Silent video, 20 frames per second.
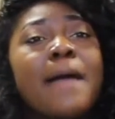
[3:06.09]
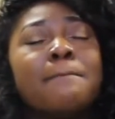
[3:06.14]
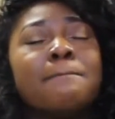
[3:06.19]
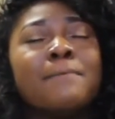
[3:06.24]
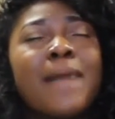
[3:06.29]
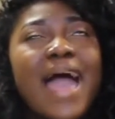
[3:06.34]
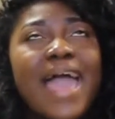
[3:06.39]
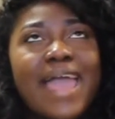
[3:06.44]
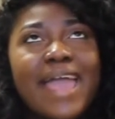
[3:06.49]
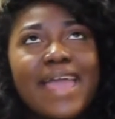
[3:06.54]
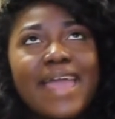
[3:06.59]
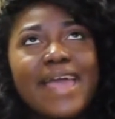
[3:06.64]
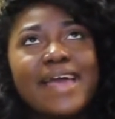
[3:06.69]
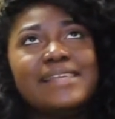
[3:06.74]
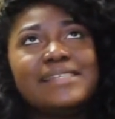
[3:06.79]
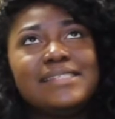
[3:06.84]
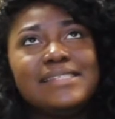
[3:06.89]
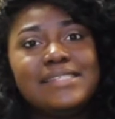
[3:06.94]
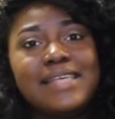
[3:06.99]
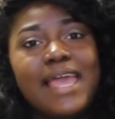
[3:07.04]
my
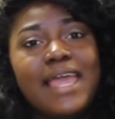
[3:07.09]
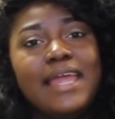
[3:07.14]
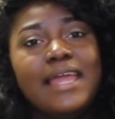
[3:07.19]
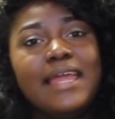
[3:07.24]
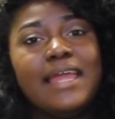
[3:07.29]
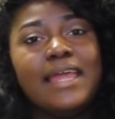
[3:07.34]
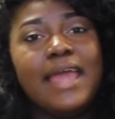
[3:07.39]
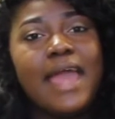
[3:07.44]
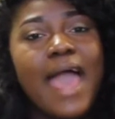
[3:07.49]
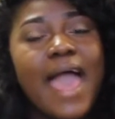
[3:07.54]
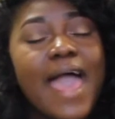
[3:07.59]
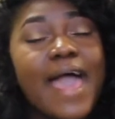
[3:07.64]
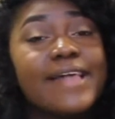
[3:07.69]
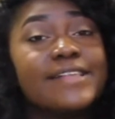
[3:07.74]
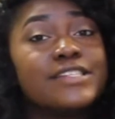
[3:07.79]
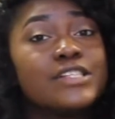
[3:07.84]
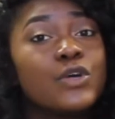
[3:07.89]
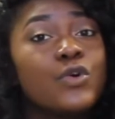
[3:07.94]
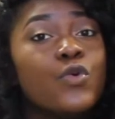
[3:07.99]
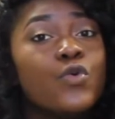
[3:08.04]
ASA at
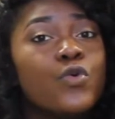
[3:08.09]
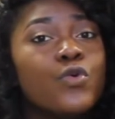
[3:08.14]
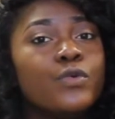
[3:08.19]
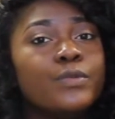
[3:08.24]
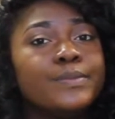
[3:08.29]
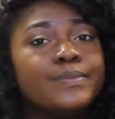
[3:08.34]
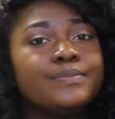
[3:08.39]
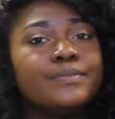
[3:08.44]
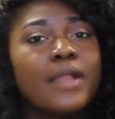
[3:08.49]
school